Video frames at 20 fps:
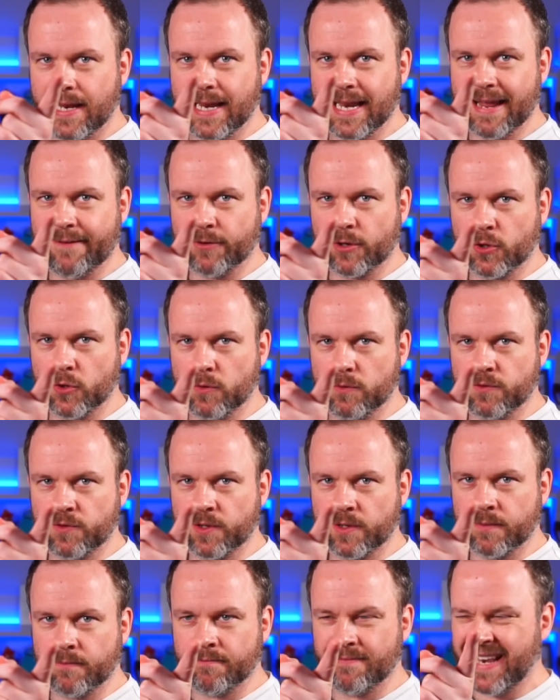
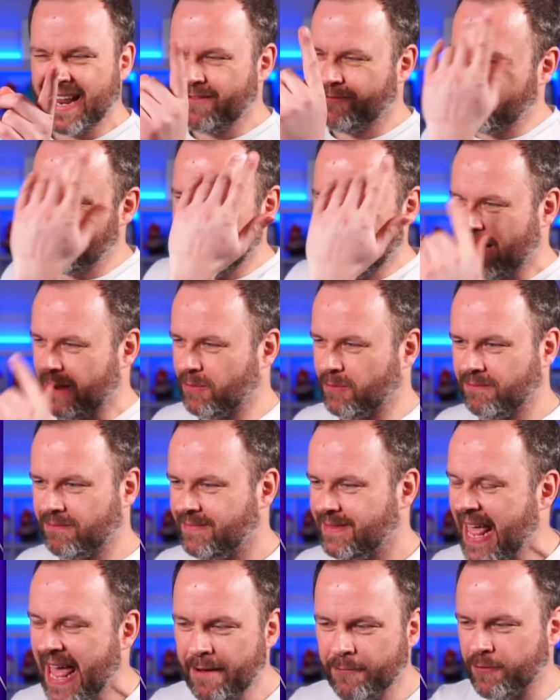Leverkusen. Never in doubt.
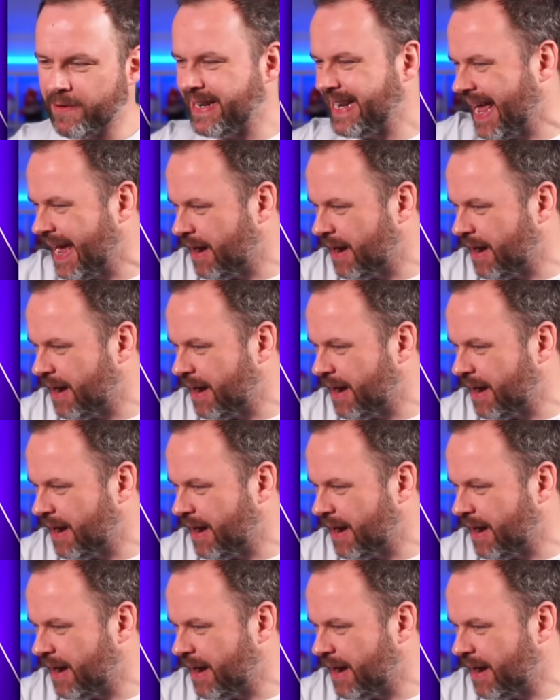Never in